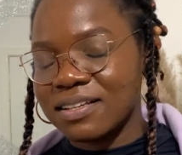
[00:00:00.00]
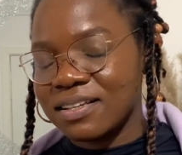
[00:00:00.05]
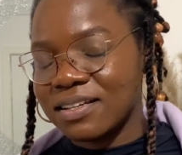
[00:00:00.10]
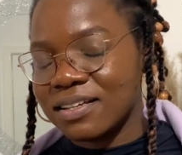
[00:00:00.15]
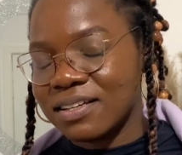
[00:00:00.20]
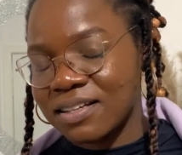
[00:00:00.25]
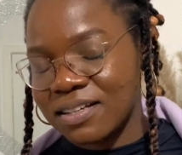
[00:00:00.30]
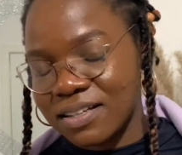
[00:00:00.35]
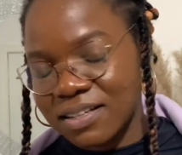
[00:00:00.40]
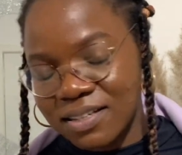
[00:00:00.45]

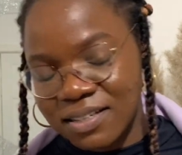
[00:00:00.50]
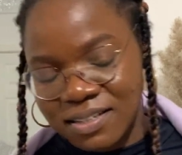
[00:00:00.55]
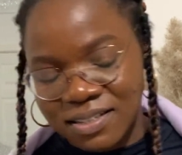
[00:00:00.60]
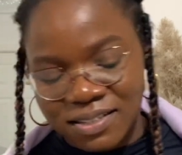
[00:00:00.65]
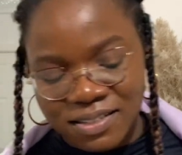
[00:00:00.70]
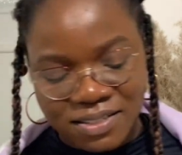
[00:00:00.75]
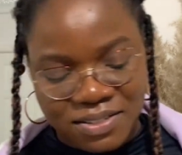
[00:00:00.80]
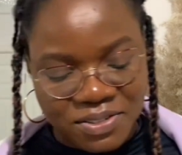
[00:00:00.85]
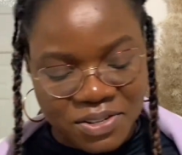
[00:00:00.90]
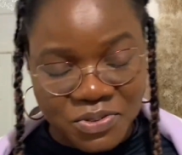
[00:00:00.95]

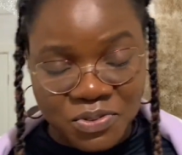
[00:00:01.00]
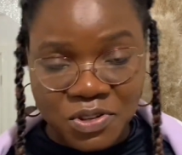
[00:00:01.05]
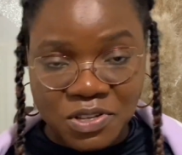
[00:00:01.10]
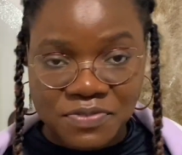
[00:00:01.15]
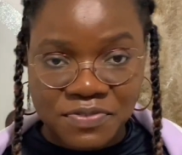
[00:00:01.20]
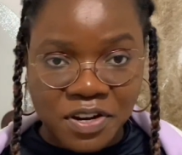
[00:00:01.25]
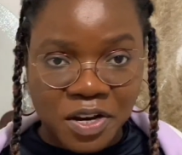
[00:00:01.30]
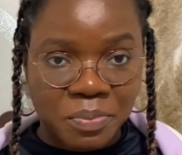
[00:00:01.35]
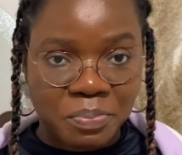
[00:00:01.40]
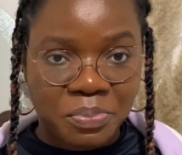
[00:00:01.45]
So it was
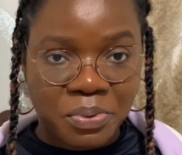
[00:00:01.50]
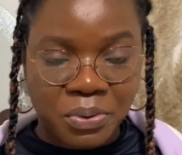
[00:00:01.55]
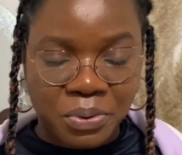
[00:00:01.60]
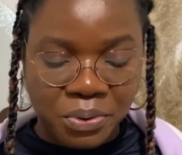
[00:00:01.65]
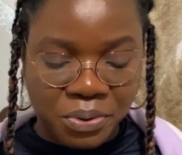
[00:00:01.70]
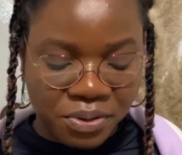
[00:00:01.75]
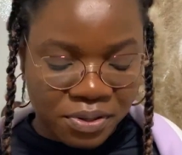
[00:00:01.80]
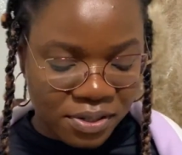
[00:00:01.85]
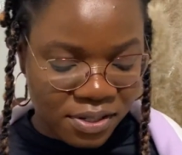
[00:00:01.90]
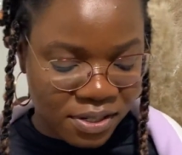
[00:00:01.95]
very poor.
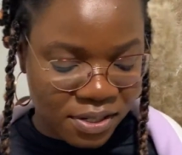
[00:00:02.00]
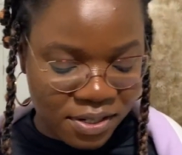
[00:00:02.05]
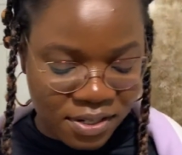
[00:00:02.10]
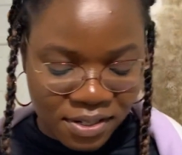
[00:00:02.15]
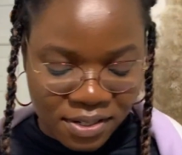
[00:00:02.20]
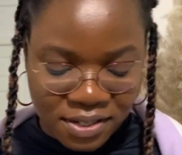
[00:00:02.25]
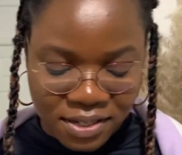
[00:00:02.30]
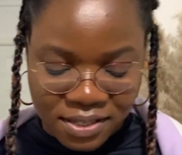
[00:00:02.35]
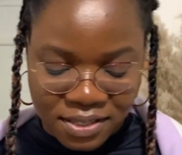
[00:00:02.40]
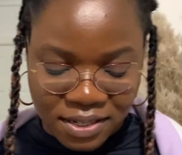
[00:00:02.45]

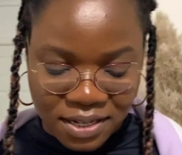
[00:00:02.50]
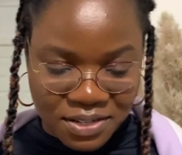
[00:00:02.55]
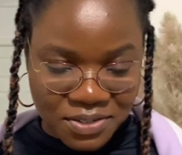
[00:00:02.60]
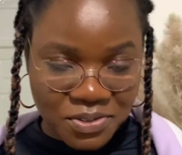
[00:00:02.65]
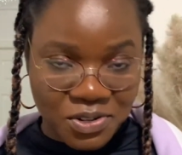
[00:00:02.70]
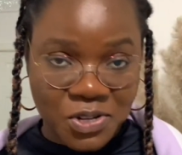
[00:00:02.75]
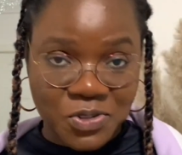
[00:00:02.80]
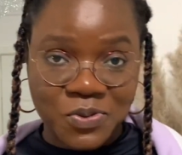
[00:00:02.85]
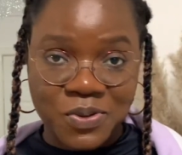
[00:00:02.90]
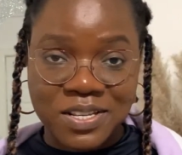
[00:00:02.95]
And I
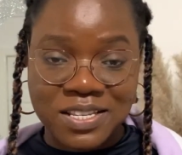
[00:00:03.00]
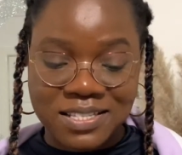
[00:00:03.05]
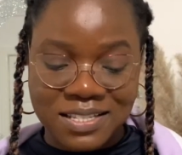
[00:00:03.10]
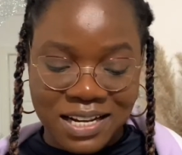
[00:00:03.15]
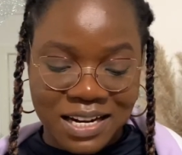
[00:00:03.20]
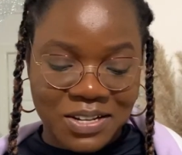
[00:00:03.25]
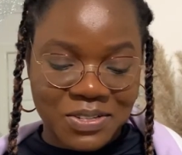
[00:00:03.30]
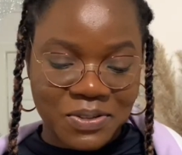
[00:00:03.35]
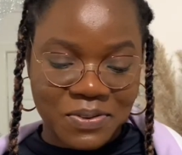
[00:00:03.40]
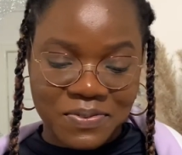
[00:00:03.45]
scored 29
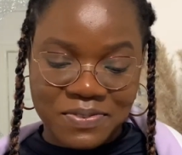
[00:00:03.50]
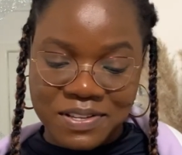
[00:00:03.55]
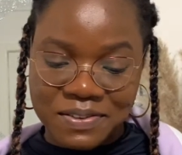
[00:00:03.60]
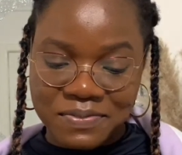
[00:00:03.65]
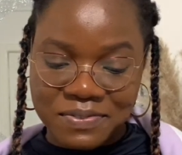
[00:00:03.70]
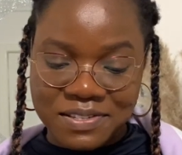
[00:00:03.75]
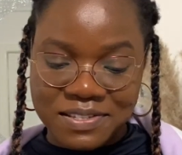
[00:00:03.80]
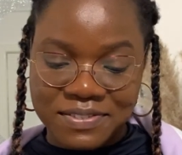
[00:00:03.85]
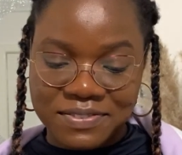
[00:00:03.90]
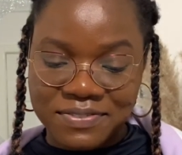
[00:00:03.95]
out of
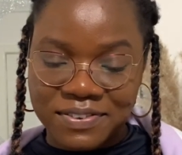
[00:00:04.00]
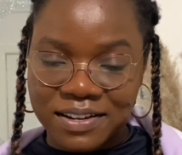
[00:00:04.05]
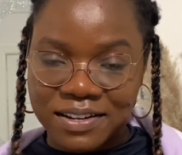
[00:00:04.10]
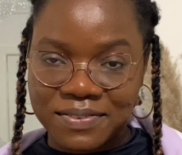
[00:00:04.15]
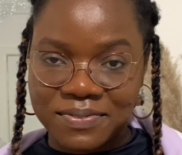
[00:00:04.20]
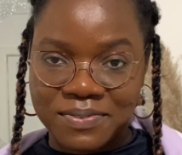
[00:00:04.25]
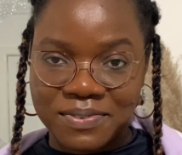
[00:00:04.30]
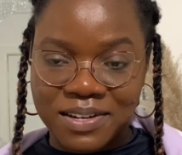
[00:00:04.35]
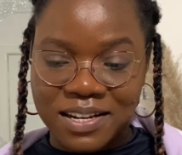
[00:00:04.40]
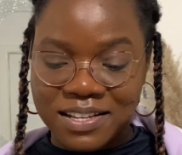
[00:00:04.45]

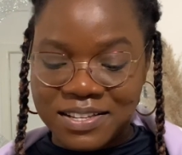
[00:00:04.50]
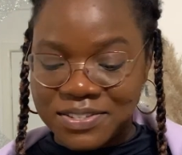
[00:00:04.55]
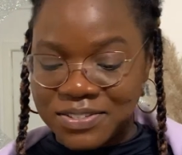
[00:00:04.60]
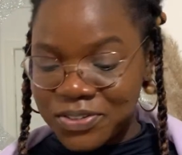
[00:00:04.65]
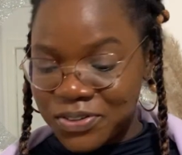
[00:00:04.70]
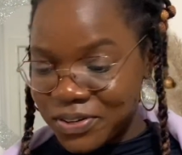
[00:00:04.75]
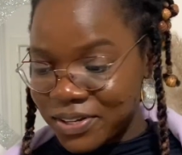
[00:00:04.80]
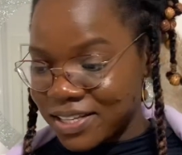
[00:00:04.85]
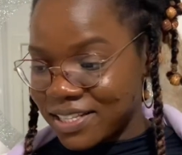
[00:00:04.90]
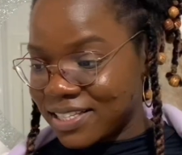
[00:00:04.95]
75. When I
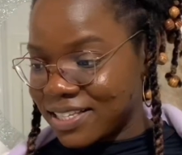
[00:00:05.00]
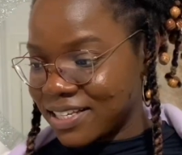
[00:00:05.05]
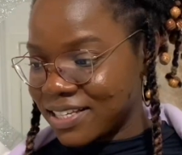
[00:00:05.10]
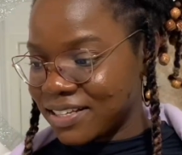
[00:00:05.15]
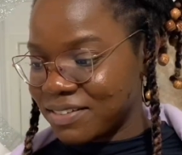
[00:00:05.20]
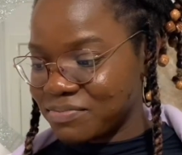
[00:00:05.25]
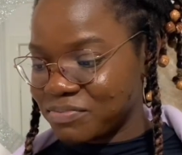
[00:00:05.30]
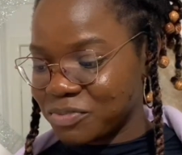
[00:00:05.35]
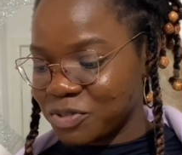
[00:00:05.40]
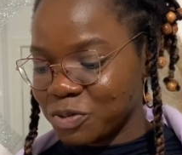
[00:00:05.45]
saw it there,
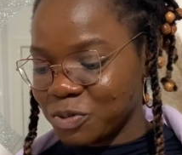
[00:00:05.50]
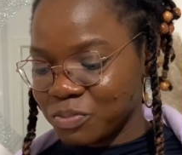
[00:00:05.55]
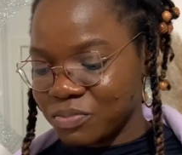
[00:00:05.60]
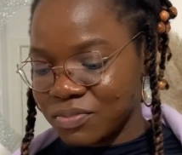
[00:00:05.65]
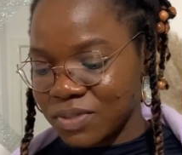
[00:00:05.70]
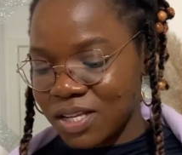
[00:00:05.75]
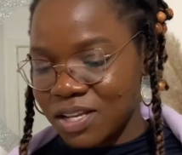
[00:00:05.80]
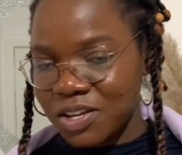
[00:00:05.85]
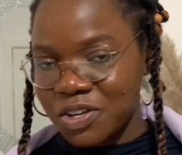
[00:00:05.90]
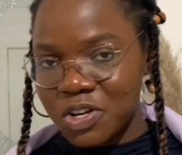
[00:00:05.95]

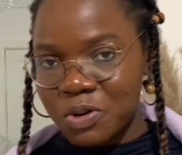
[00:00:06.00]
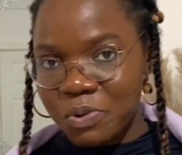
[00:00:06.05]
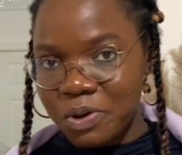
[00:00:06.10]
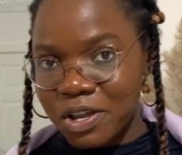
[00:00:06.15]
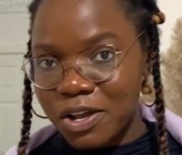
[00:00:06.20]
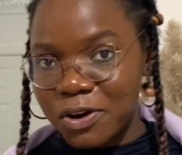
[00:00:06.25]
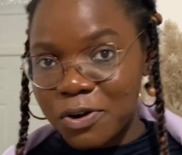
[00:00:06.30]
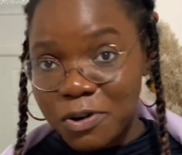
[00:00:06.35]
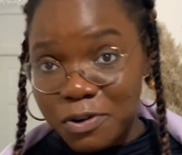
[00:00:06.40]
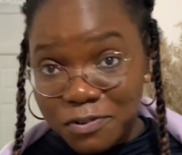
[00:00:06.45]
you know, when
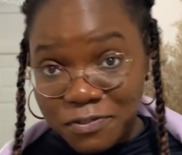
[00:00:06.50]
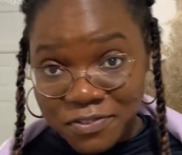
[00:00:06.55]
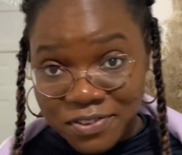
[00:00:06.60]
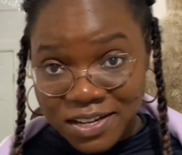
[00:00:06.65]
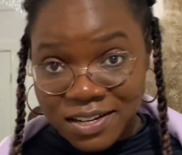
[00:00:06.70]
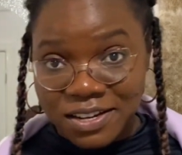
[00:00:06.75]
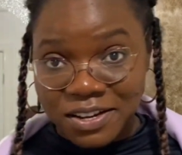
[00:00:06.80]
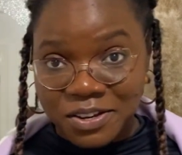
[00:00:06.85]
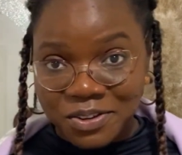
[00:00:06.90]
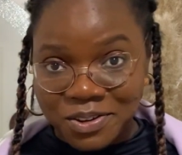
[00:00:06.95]
you're confident
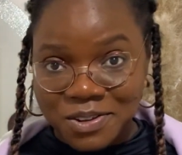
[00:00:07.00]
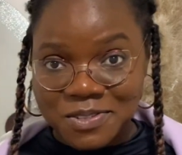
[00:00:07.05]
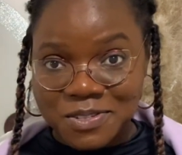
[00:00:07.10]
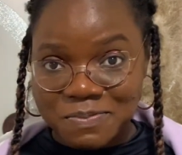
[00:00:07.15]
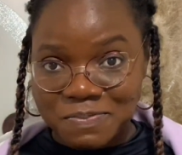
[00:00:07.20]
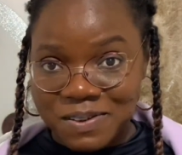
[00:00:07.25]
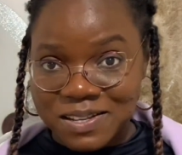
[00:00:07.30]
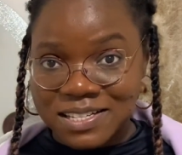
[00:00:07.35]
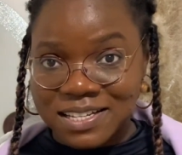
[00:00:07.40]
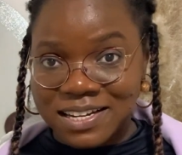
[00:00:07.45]
that you're going to
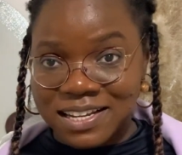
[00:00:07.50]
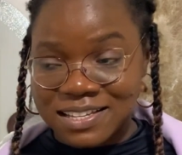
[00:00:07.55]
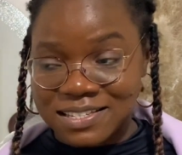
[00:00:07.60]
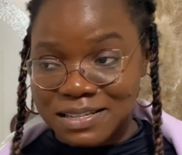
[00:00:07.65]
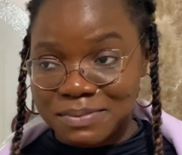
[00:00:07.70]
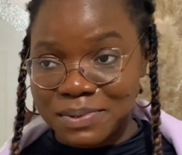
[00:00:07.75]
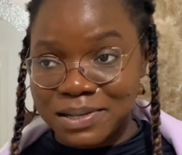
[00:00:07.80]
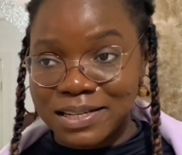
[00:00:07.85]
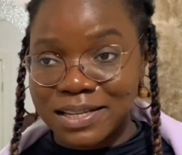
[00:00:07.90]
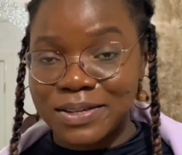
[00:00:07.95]
pass an
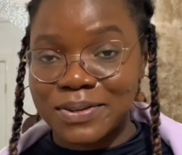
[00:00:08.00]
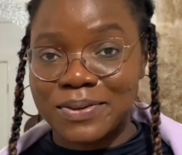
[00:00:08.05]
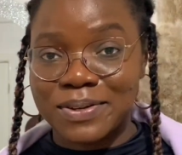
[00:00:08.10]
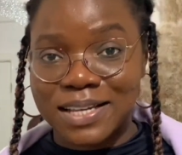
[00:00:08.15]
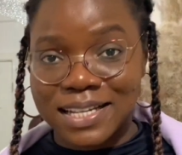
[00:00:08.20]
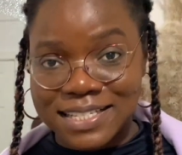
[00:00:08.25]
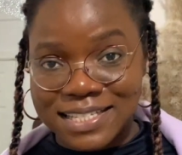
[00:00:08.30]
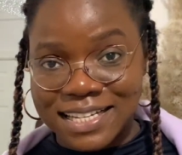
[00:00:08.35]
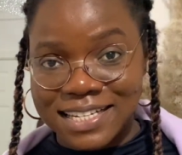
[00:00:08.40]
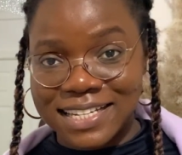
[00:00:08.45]
exam and then you
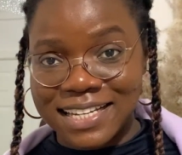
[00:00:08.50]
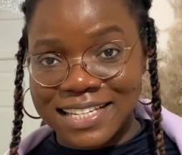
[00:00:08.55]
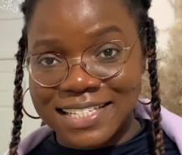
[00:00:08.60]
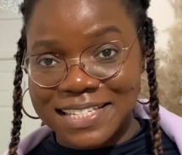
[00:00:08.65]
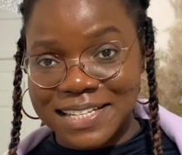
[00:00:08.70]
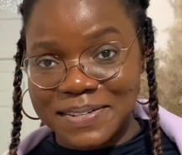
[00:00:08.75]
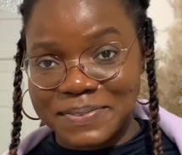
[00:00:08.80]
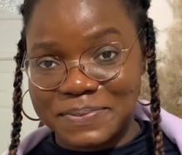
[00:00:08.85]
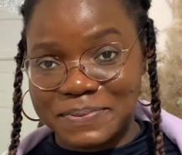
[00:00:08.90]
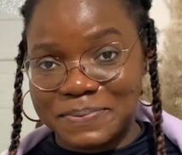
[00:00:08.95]
enter the
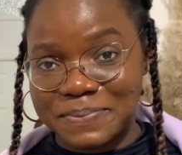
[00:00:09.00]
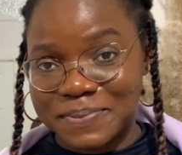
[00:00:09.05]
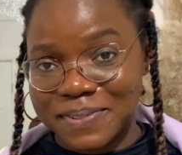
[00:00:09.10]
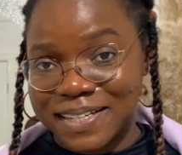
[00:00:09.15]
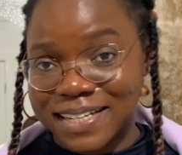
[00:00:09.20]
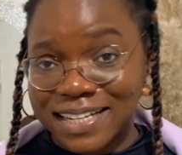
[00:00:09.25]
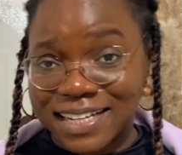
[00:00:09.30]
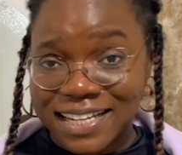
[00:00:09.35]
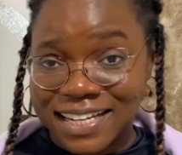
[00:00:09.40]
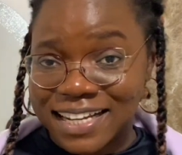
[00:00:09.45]
exam
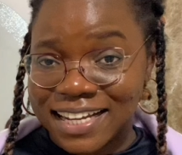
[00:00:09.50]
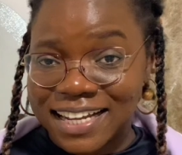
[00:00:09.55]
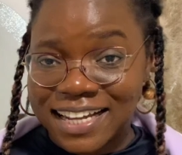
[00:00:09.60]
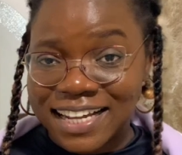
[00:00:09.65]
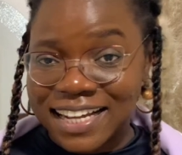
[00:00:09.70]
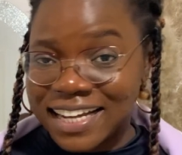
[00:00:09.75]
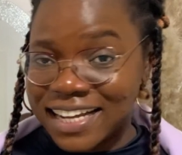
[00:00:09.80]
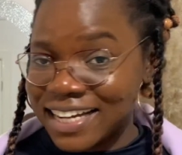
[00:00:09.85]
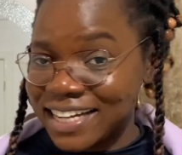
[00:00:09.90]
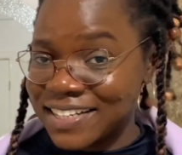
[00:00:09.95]

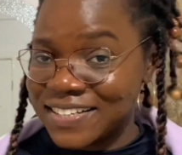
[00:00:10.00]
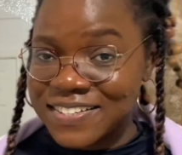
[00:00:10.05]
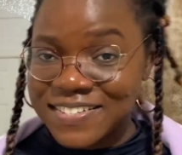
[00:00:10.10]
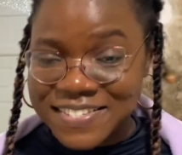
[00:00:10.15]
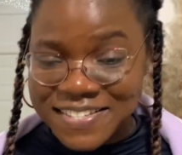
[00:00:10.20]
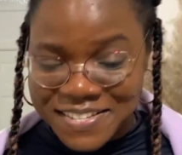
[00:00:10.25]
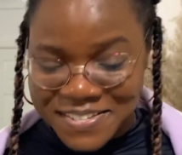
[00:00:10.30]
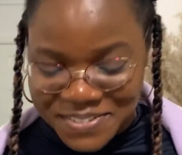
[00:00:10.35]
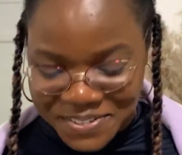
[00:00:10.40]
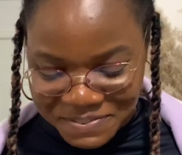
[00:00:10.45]
and you
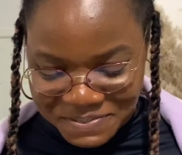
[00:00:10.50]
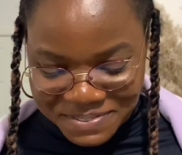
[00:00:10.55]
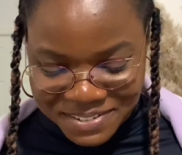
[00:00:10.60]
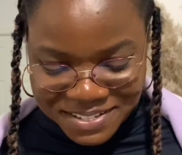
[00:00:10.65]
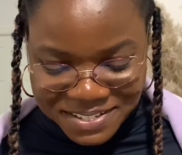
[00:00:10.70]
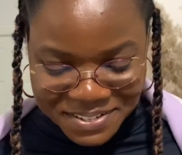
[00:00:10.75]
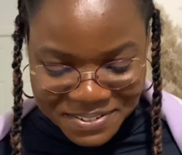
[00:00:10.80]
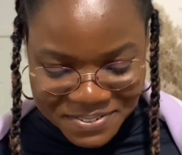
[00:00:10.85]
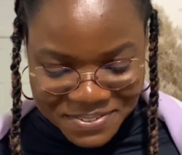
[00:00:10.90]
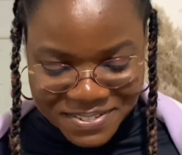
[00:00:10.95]
see
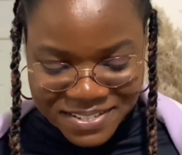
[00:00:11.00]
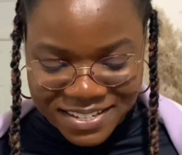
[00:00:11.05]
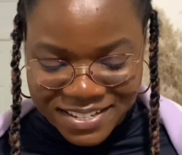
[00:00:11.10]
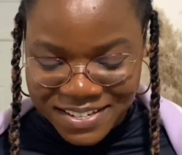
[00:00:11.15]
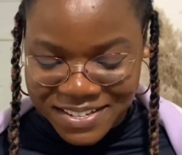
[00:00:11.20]
something else.